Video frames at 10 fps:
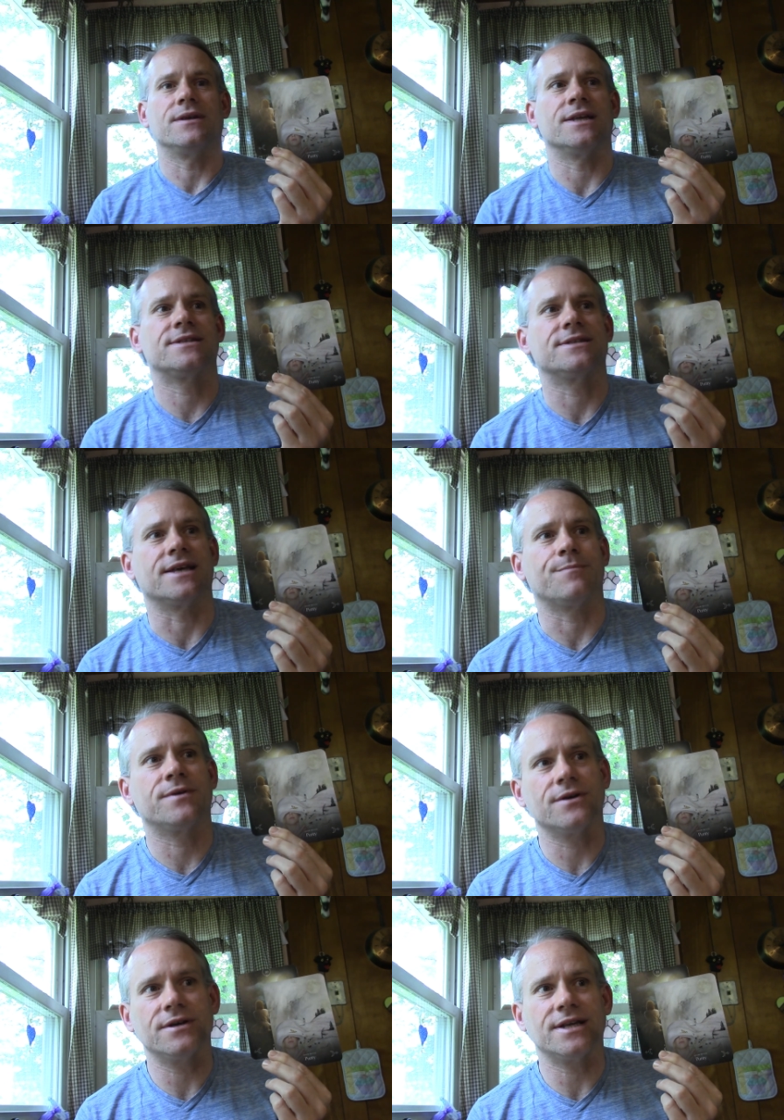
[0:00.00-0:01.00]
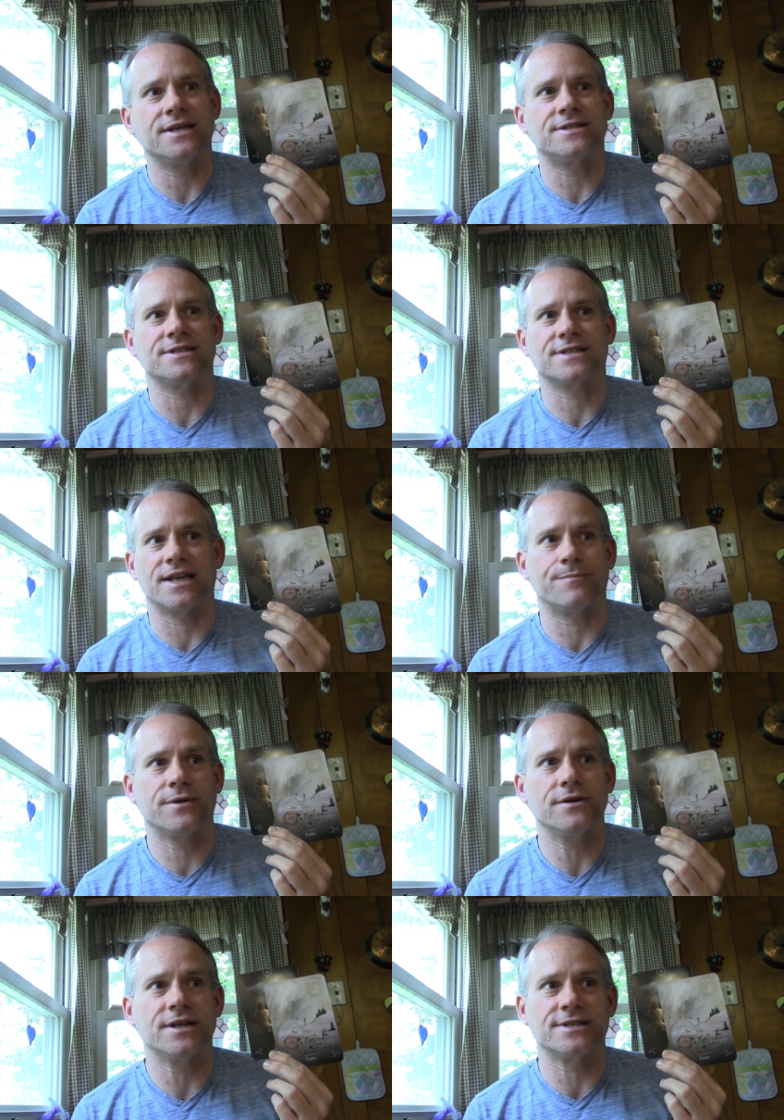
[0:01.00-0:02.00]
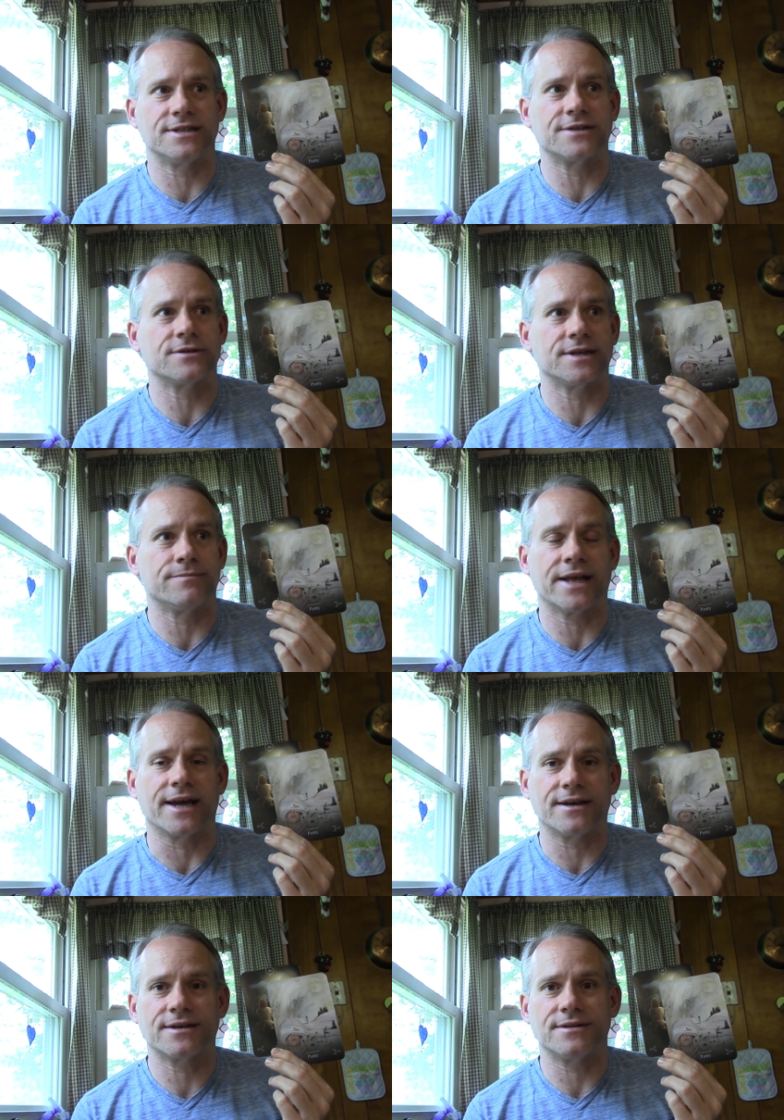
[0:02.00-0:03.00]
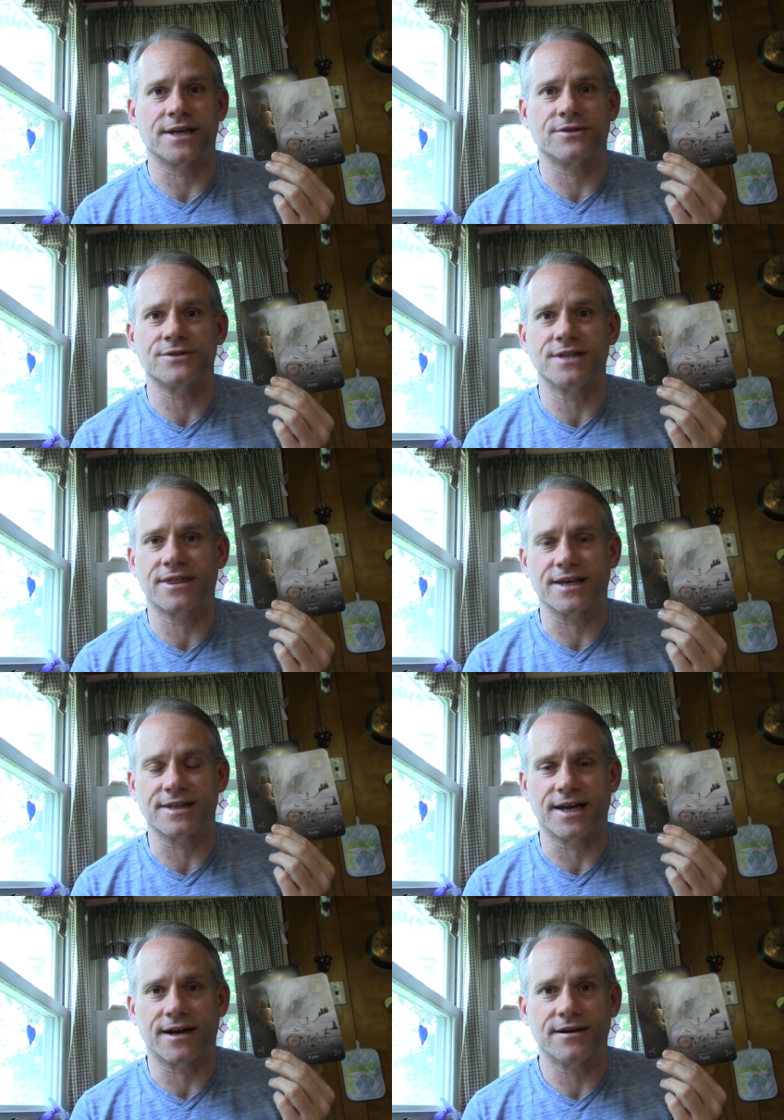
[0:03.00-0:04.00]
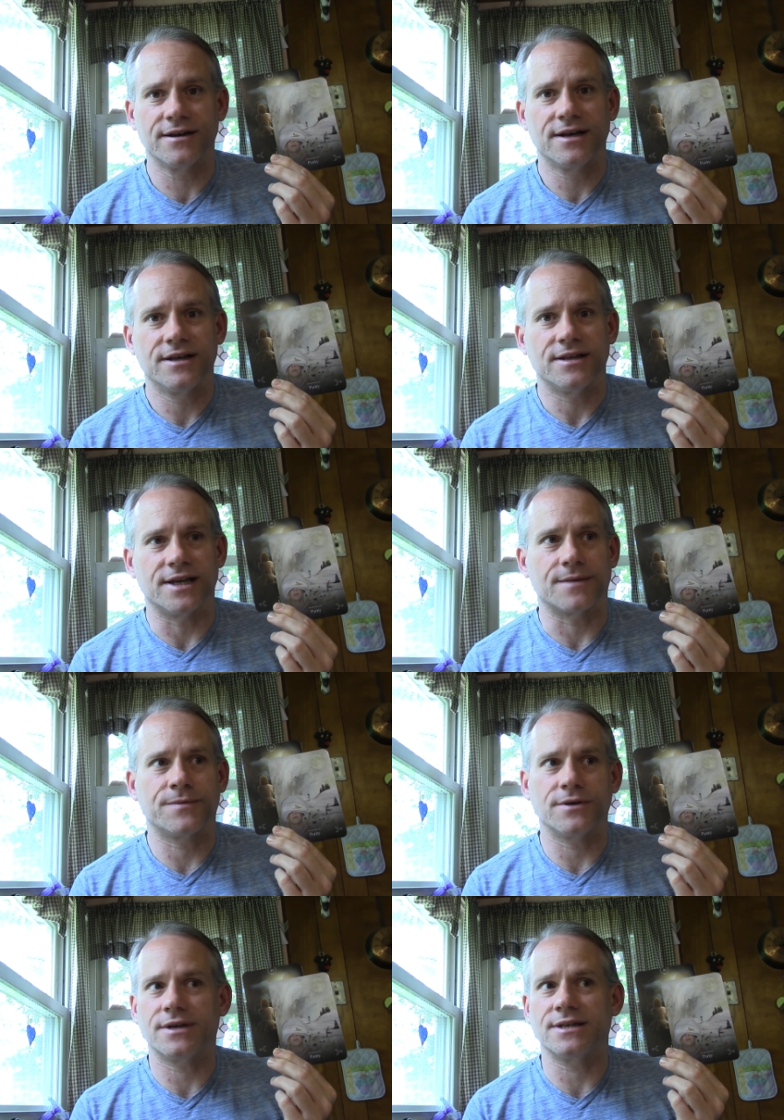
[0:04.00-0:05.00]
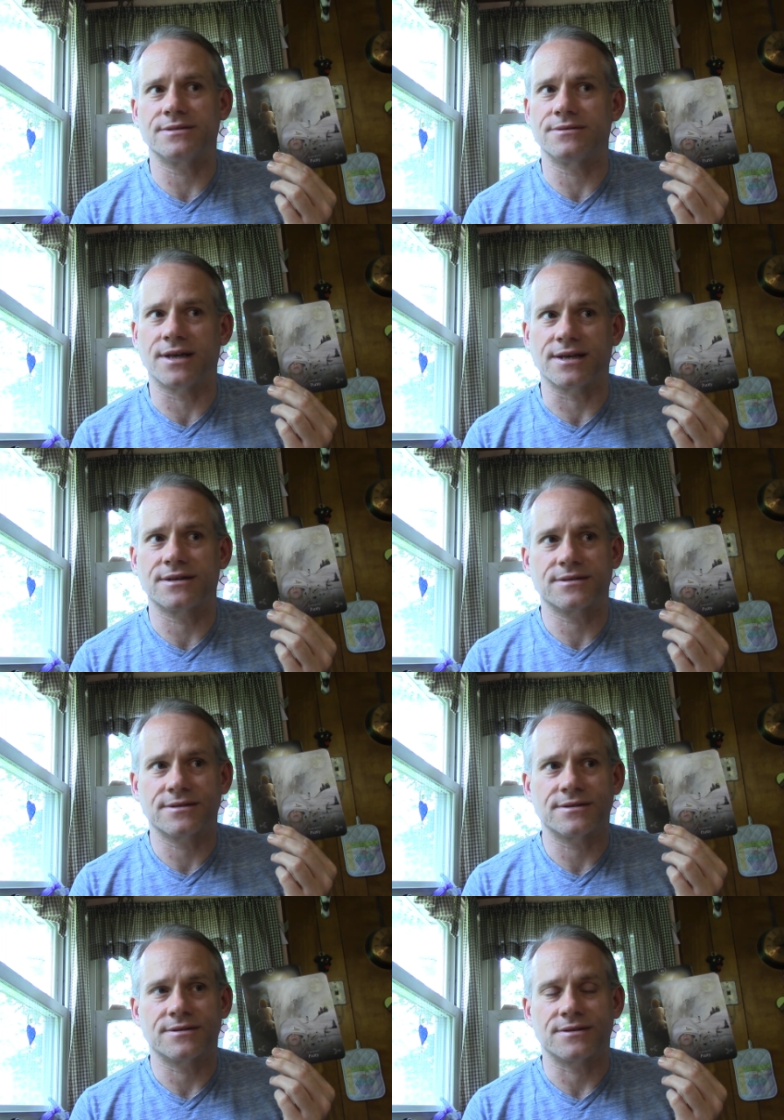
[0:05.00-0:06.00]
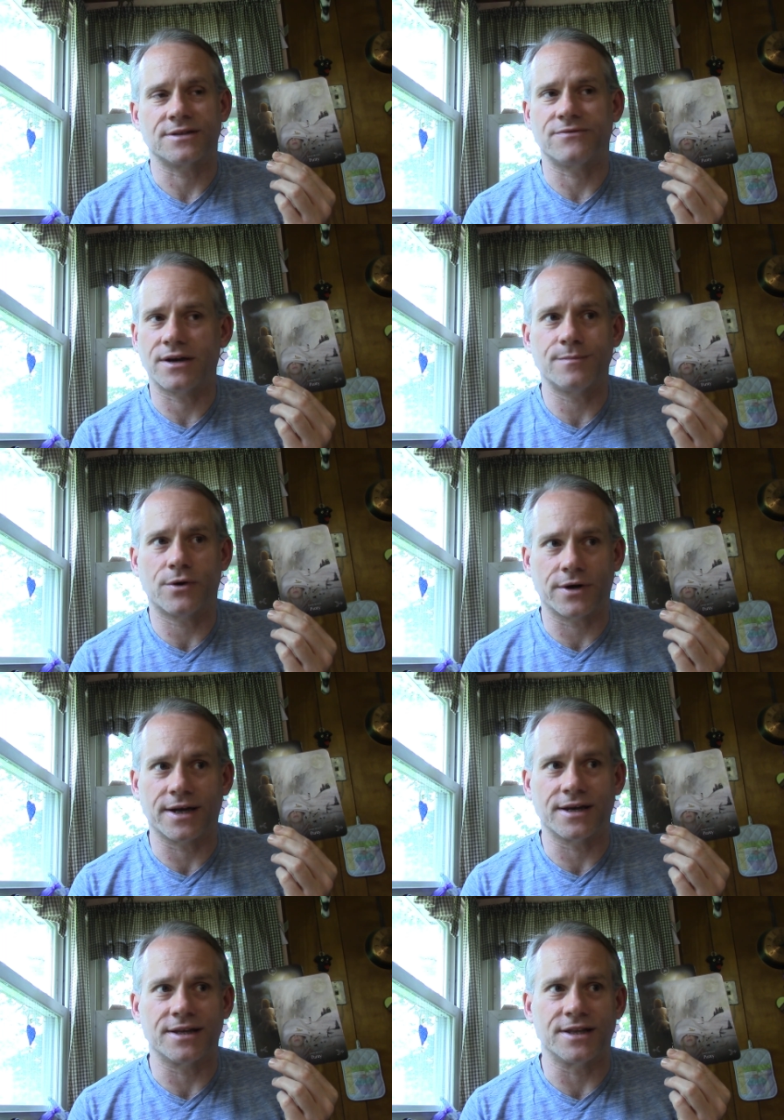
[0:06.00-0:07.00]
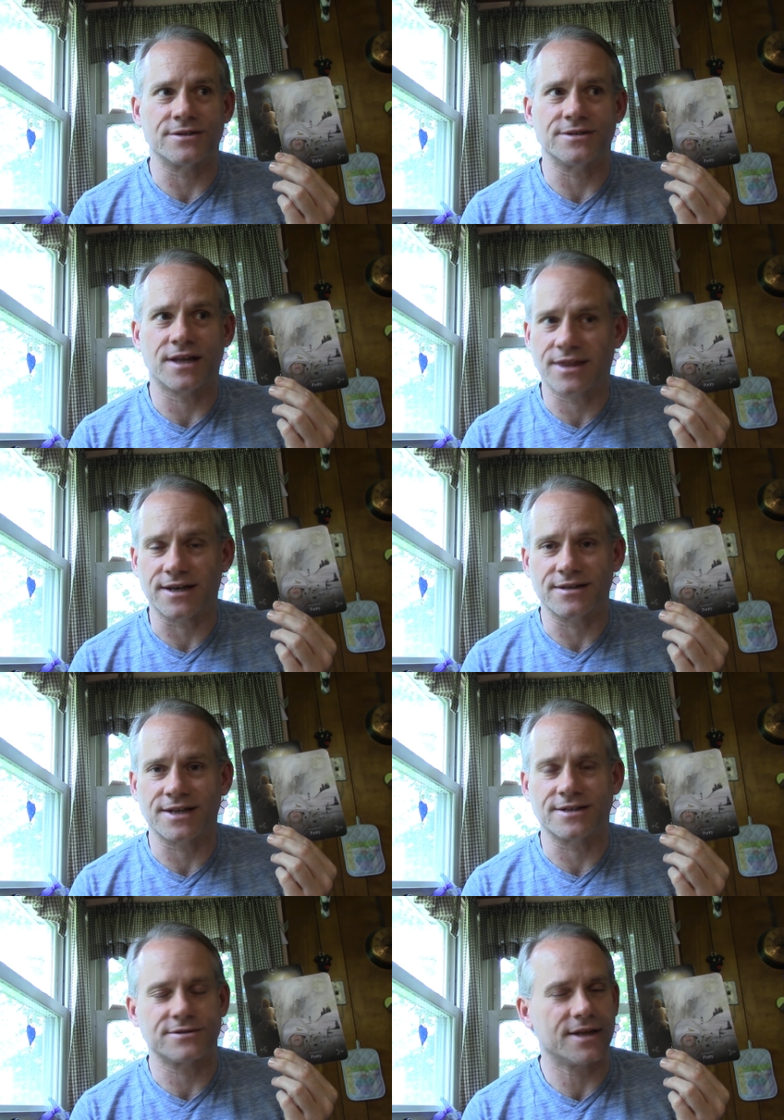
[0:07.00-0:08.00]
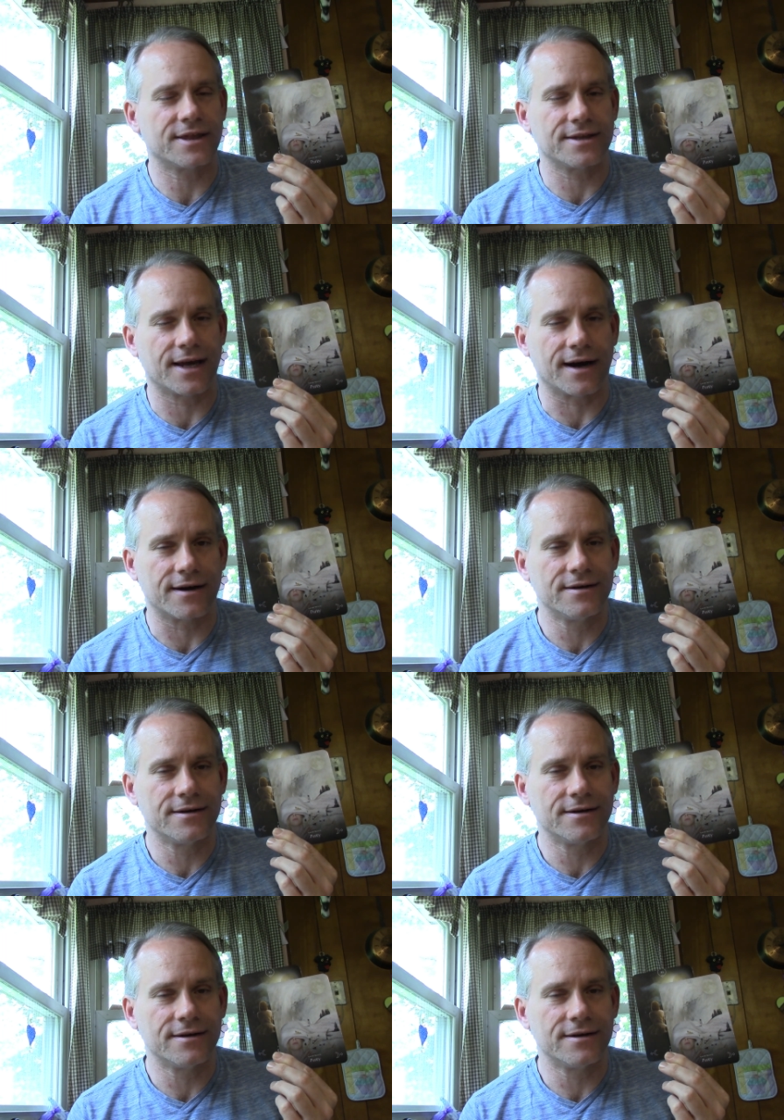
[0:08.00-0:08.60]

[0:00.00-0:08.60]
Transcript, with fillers: it's like purity is just kind of purity is literally blank. Like there's nothing there. Like purity is like that's very boring and there's nothing like there's nothing there.